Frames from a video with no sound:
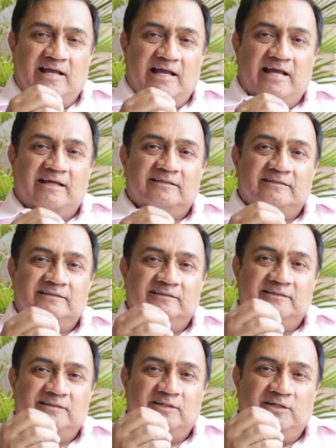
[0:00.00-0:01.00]
And
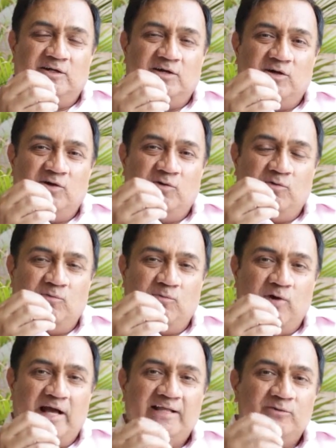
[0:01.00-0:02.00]

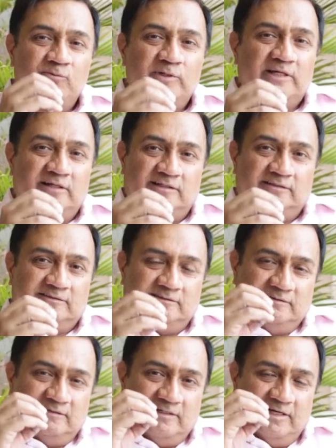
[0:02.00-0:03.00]
while we are
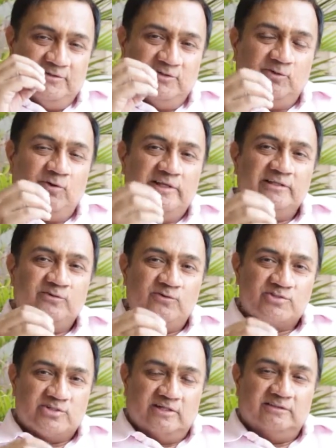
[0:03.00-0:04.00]
undergoing
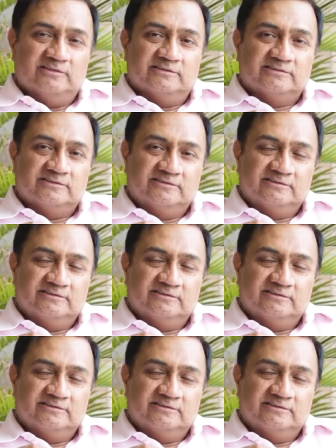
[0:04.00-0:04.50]
those struggles,